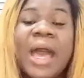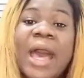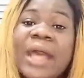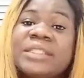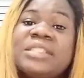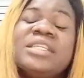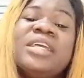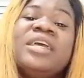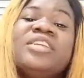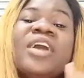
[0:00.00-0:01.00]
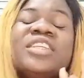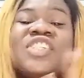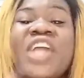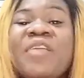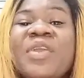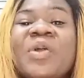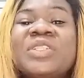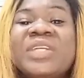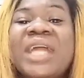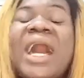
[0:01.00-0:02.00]
And Cherry on
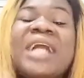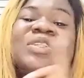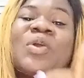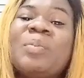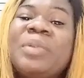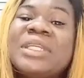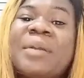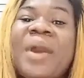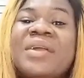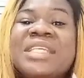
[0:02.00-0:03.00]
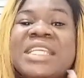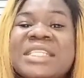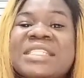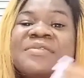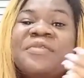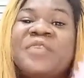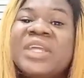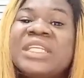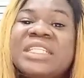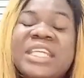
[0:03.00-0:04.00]
the other hand complained about his
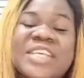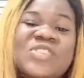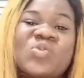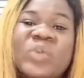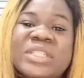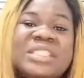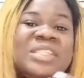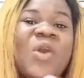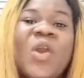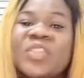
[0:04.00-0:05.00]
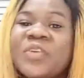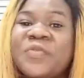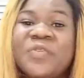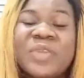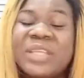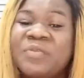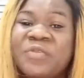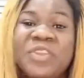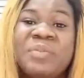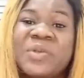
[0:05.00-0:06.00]
friendliness with the other
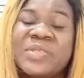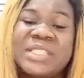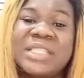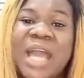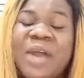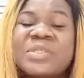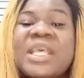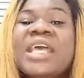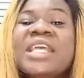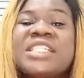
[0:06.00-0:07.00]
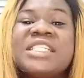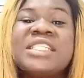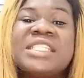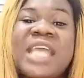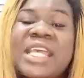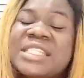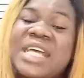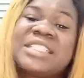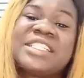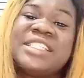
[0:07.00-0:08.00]
females in the house. She says
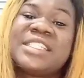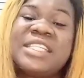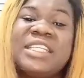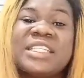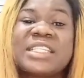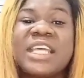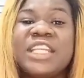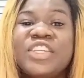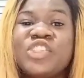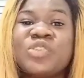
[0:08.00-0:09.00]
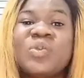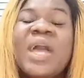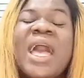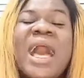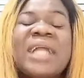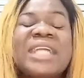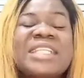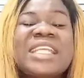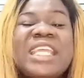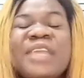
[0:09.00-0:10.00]
that she's seeing it as an issue, and
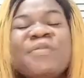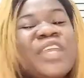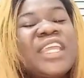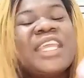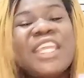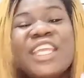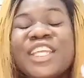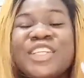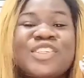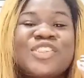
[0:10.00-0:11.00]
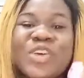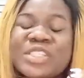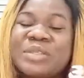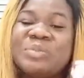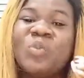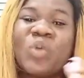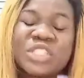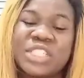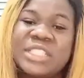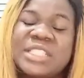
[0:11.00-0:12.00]
that if he doesn't
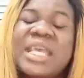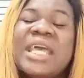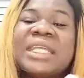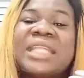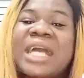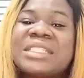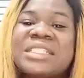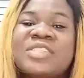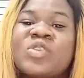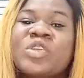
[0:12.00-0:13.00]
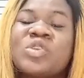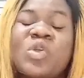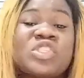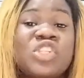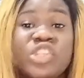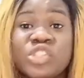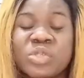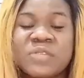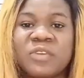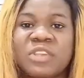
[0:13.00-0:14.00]
watch it, that is going to cause
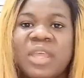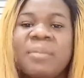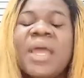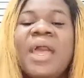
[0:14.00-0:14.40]
issues for them.